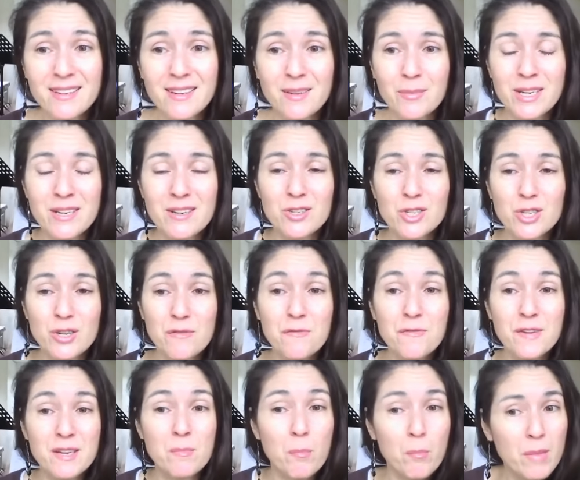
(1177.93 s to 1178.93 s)
I mean, she
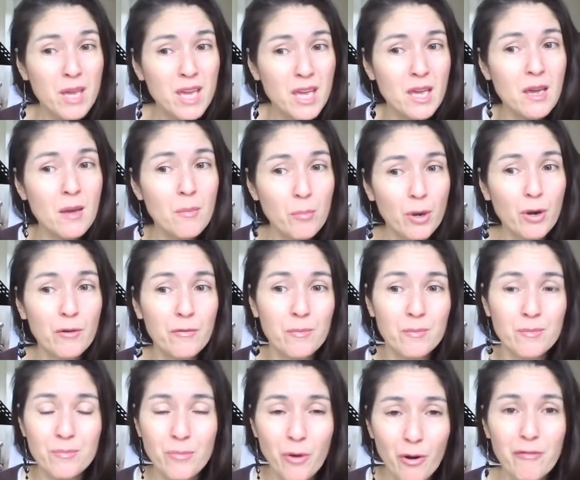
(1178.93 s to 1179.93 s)
fit me
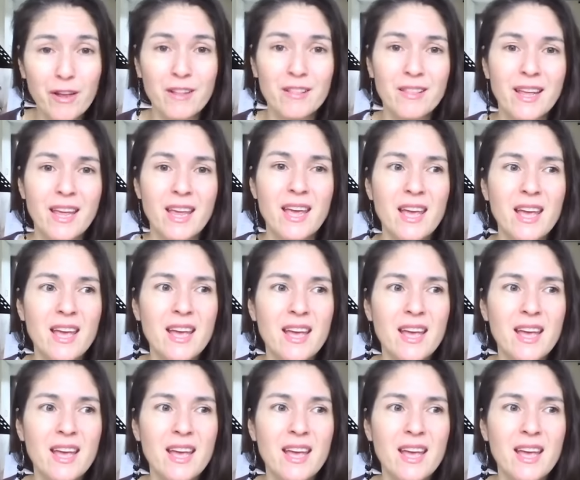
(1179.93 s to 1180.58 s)
perfectly,